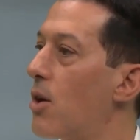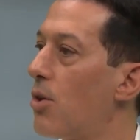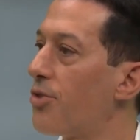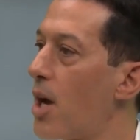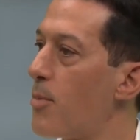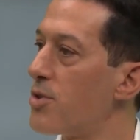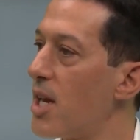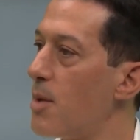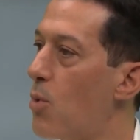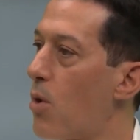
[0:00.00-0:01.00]
Alzheimer's
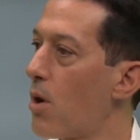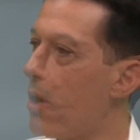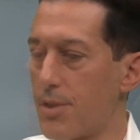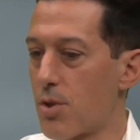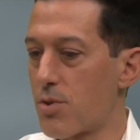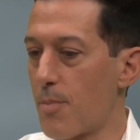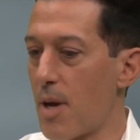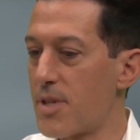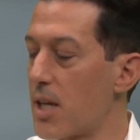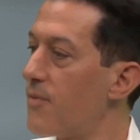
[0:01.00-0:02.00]
anymore. So
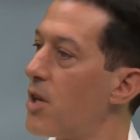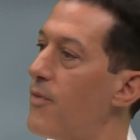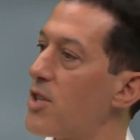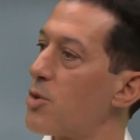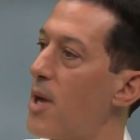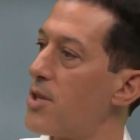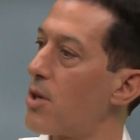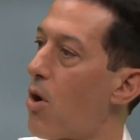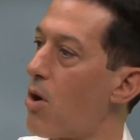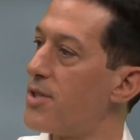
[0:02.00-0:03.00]
sometimes I give conventional
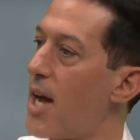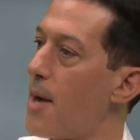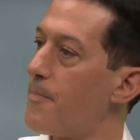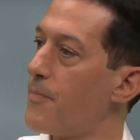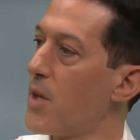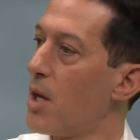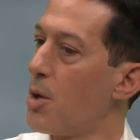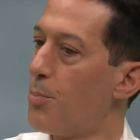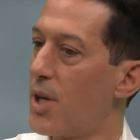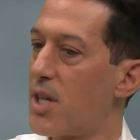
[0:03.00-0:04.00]
medicine a hard time,
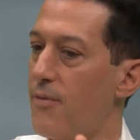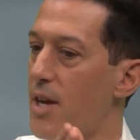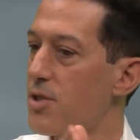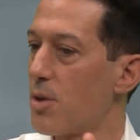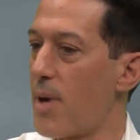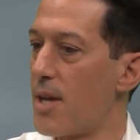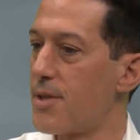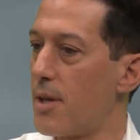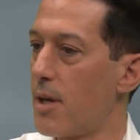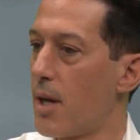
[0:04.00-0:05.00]
but conventional
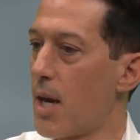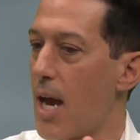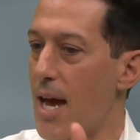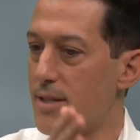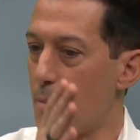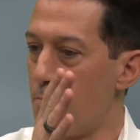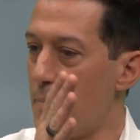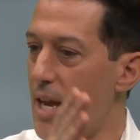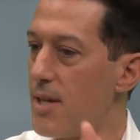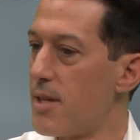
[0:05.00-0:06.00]
medicine has
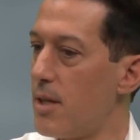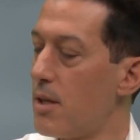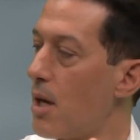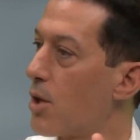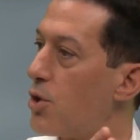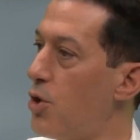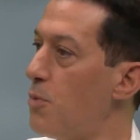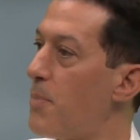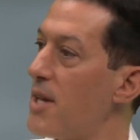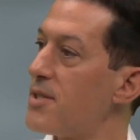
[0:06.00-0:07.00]
amazing
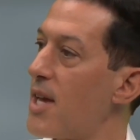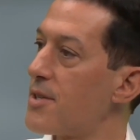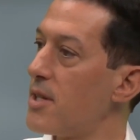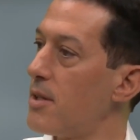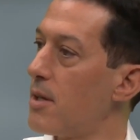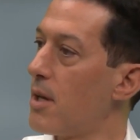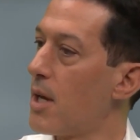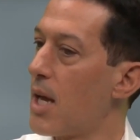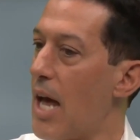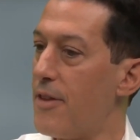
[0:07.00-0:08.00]
acute based testing
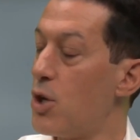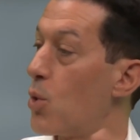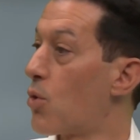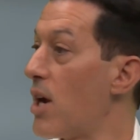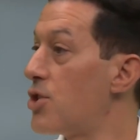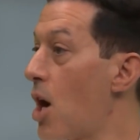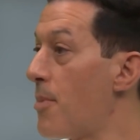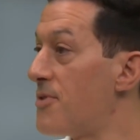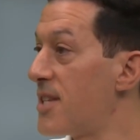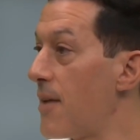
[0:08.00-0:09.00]
and they do a great job
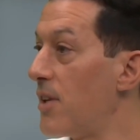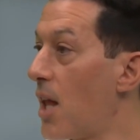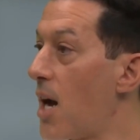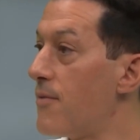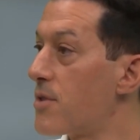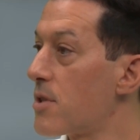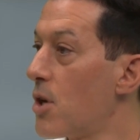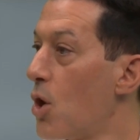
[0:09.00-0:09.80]
at saving lives.